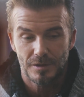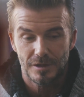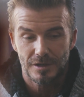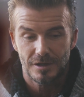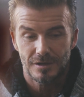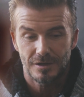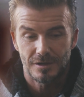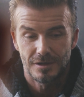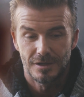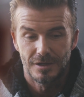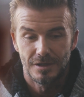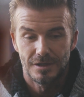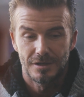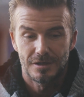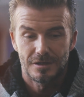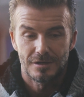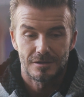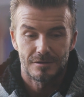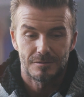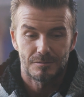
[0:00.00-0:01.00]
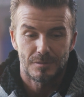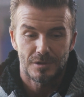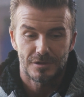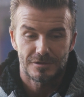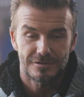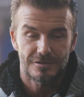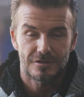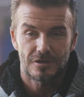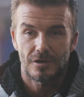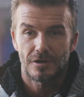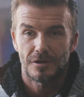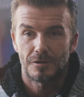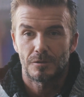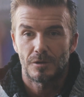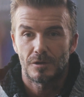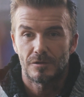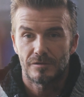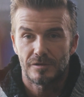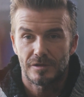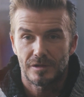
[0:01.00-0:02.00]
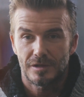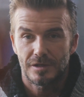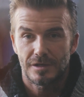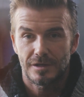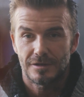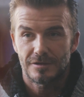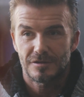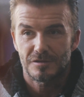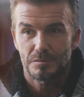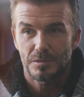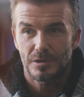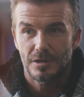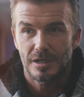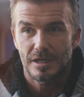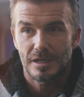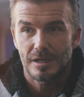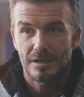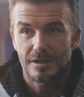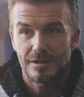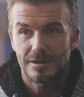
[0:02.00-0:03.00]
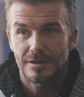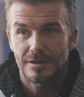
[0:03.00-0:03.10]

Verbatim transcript: about my style over the years, but it